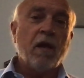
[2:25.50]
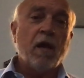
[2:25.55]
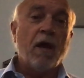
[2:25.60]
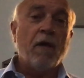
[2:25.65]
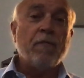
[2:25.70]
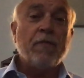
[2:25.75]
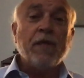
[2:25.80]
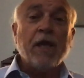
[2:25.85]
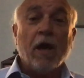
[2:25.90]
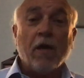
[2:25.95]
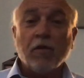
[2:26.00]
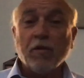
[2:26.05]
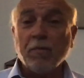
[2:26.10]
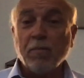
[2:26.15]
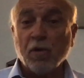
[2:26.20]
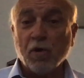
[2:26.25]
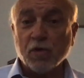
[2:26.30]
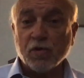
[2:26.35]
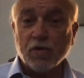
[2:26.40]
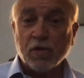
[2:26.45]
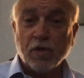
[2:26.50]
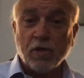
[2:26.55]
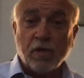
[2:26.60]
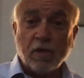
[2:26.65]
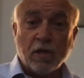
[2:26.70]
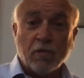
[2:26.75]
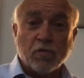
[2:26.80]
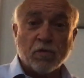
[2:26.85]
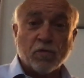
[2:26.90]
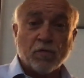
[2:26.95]
The other person
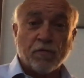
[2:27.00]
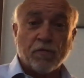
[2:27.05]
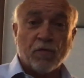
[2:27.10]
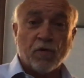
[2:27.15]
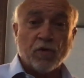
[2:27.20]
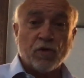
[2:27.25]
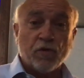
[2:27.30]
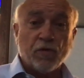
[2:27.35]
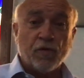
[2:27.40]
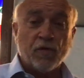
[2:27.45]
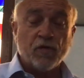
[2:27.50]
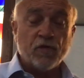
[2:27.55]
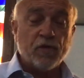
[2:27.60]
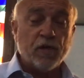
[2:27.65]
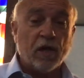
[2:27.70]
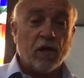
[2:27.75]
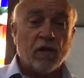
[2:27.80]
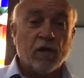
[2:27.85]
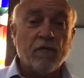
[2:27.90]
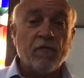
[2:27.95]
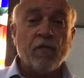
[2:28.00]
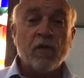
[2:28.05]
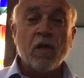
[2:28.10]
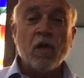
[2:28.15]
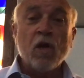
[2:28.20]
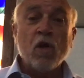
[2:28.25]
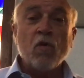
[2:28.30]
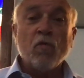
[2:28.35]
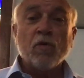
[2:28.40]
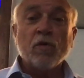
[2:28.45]
that was referred to in this narrative
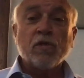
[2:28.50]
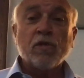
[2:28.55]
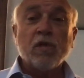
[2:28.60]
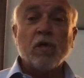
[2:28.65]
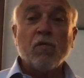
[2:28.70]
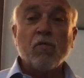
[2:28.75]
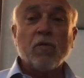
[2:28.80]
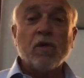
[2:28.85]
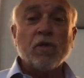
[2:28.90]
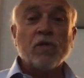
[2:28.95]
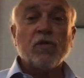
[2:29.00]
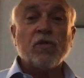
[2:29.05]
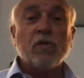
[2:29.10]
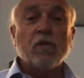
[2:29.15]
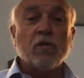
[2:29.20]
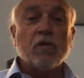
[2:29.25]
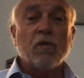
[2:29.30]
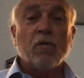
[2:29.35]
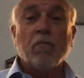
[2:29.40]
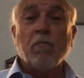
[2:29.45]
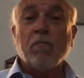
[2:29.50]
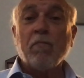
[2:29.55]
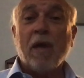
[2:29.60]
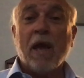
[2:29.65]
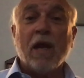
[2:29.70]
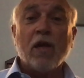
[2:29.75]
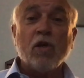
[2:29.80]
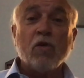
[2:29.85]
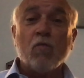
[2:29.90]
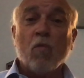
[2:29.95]
was the
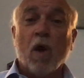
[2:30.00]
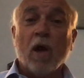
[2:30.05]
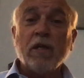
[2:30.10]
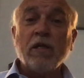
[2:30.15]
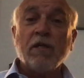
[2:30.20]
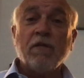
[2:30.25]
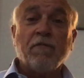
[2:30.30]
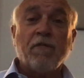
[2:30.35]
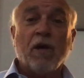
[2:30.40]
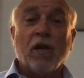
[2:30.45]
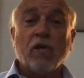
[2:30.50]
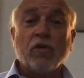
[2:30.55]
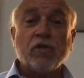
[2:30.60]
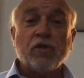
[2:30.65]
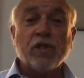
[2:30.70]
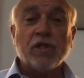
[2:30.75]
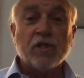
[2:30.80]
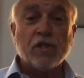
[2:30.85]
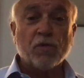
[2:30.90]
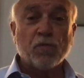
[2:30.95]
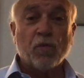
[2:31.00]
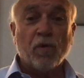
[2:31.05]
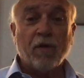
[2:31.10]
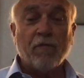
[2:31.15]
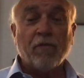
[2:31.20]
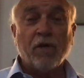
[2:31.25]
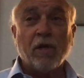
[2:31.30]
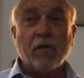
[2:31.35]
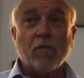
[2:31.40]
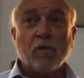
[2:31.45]
man who wanted to follow Jesus
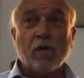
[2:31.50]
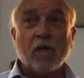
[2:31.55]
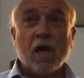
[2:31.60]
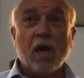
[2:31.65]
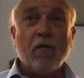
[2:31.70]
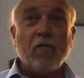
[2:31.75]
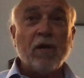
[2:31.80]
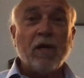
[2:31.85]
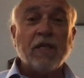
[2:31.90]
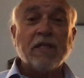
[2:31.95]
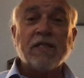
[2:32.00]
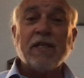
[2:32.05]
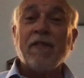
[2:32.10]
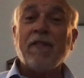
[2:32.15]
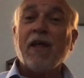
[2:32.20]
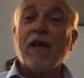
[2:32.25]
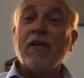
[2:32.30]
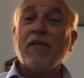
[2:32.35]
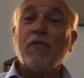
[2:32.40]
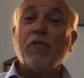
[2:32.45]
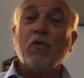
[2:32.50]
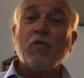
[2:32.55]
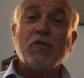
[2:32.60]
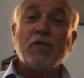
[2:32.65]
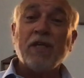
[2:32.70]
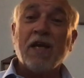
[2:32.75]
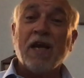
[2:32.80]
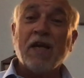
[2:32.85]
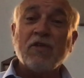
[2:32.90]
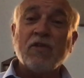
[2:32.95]
wherever he would go, and he said that
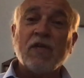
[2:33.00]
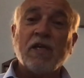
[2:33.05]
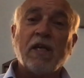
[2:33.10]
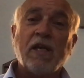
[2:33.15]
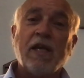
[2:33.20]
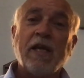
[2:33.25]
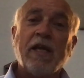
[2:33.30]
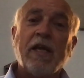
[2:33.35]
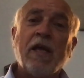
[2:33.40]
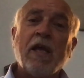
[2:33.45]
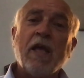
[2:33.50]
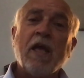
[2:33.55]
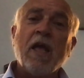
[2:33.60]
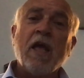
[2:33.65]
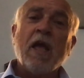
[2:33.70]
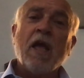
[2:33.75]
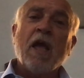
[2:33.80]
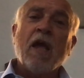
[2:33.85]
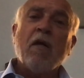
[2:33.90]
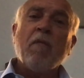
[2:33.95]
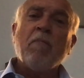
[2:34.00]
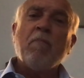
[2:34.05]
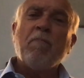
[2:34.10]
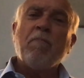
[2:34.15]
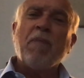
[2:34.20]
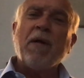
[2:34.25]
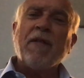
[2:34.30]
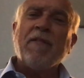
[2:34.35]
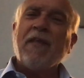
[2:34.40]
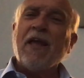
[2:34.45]
enthusiastically,
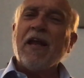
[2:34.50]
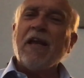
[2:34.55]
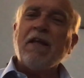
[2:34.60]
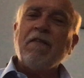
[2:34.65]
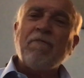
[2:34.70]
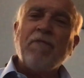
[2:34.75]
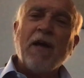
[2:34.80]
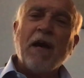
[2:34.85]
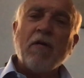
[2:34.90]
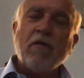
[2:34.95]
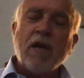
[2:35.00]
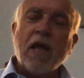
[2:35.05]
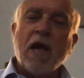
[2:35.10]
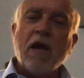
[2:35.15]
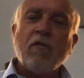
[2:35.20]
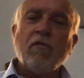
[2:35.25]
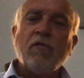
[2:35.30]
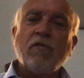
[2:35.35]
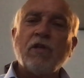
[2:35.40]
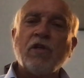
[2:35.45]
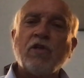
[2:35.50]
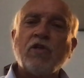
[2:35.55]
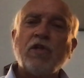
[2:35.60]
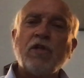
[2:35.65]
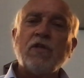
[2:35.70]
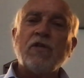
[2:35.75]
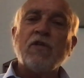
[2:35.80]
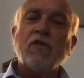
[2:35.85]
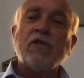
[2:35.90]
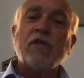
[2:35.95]
but then he found out that
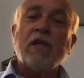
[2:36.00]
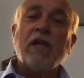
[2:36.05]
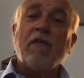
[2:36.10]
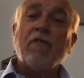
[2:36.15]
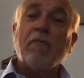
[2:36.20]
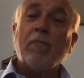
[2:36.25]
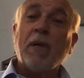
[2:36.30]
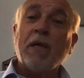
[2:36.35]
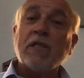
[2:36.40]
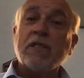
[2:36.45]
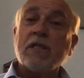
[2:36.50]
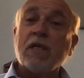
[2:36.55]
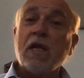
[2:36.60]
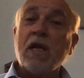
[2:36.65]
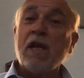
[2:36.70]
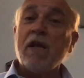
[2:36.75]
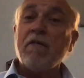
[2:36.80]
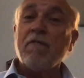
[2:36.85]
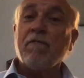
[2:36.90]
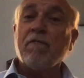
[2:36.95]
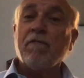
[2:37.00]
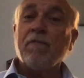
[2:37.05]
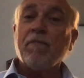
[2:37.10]
Jesus didn't have a place to go.